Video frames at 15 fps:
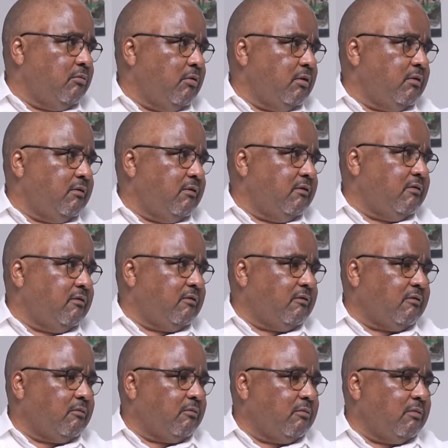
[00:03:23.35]
What
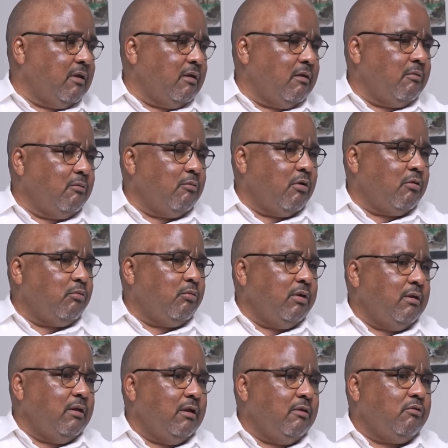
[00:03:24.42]
we
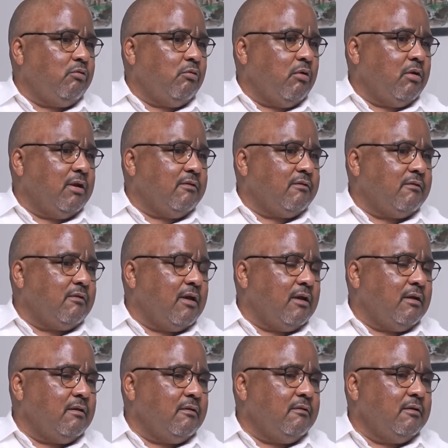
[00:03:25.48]
need to
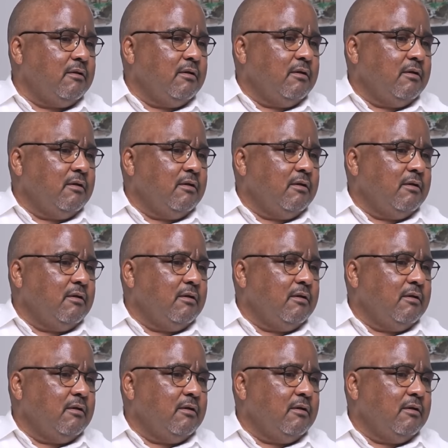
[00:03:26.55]
understand